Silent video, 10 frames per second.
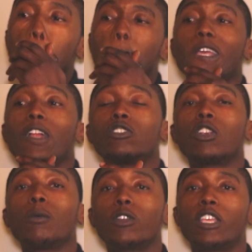Stayed out of
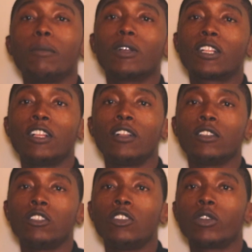trouble. Keep a
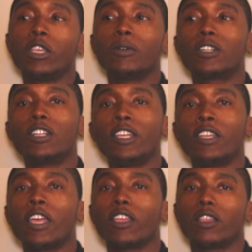clean
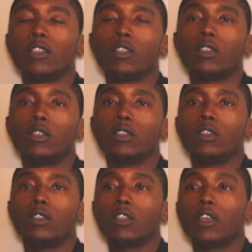neck.
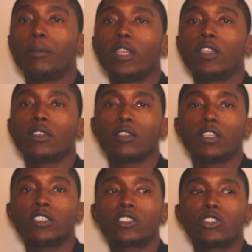You know what I mean?
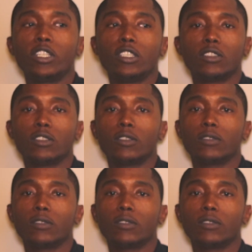In the streets.